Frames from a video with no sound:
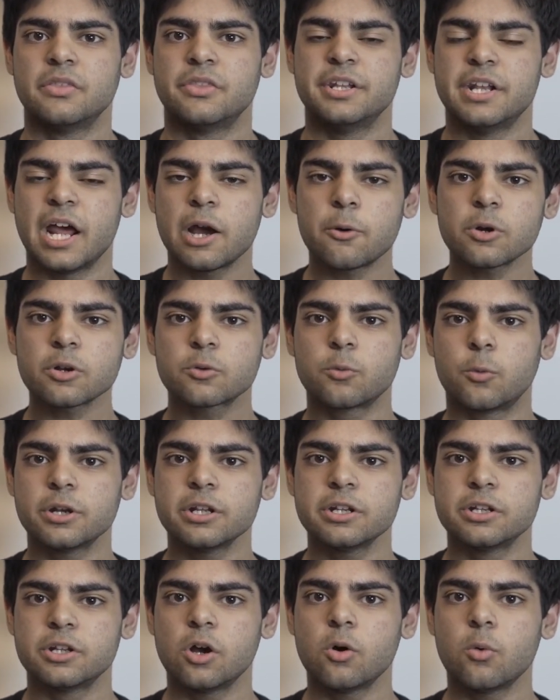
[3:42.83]
The network
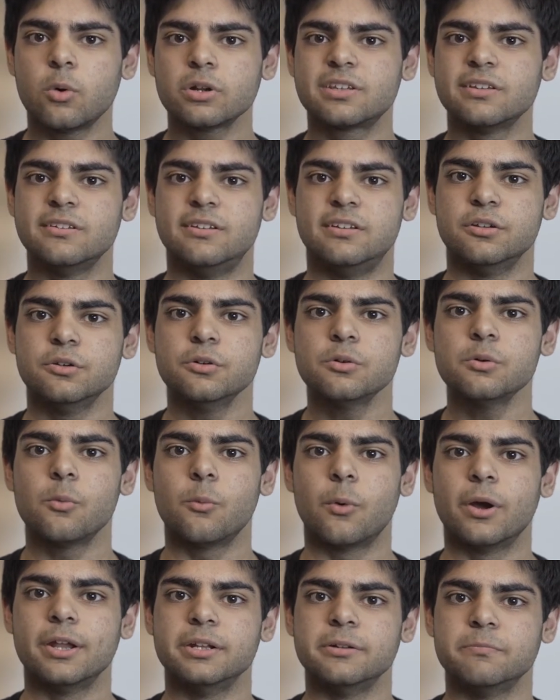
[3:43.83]
wouldn't know what to do
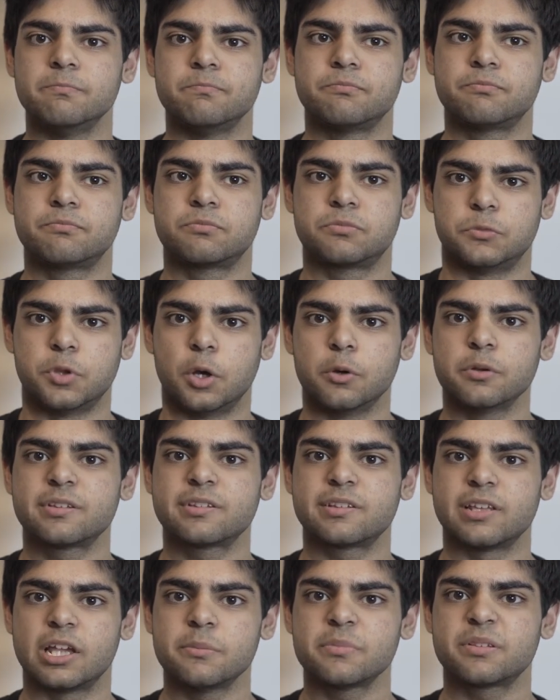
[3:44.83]
when
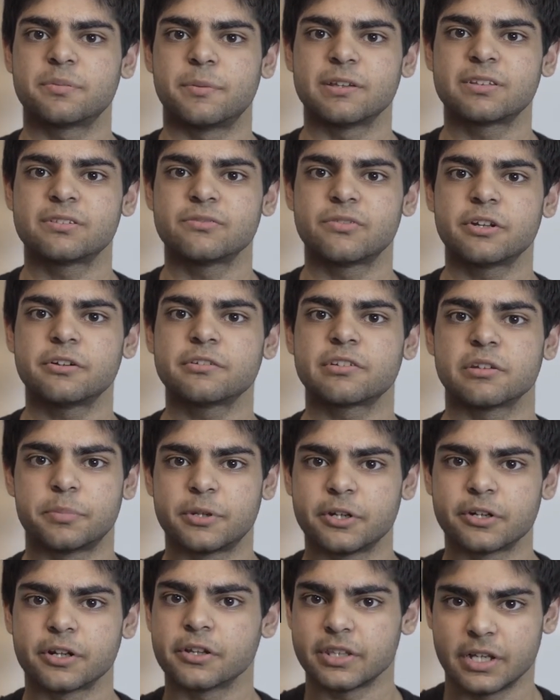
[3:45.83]
those same Space Invaders
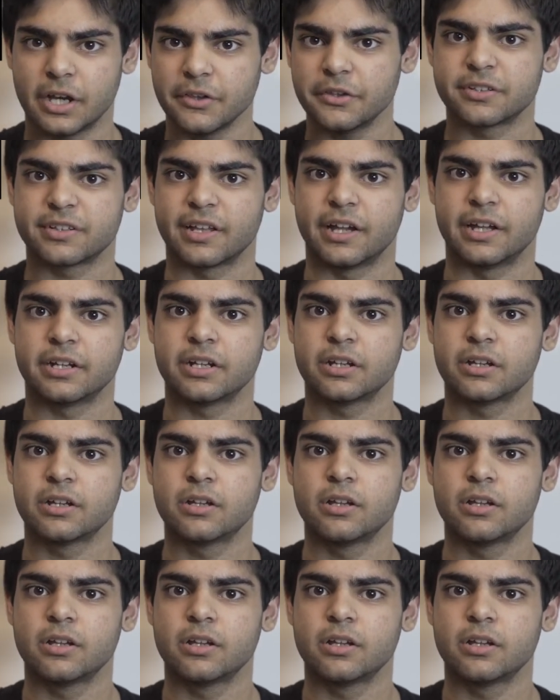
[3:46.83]
appeared on the other side.